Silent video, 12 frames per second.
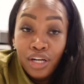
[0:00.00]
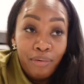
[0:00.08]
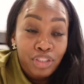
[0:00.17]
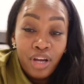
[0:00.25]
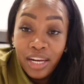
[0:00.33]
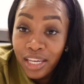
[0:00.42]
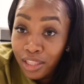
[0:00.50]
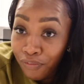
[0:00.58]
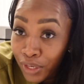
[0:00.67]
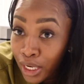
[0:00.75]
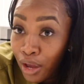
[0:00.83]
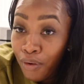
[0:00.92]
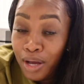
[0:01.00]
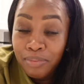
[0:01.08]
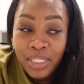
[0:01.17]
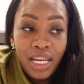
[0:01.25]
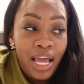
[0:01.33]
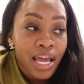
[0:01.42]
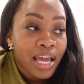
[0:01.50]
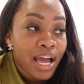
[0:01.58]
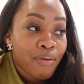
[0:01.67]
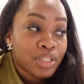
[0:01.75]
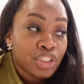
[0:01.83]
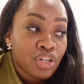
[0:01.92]
I was trying to get the video up today.
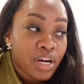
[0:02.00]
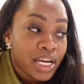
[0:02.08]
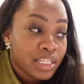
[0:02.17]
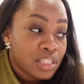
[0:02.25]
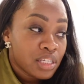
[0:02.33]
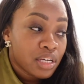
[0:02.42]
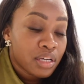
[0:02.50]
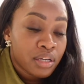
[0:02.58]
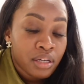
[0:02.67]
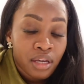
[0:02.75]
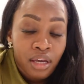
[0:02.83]
I was trying to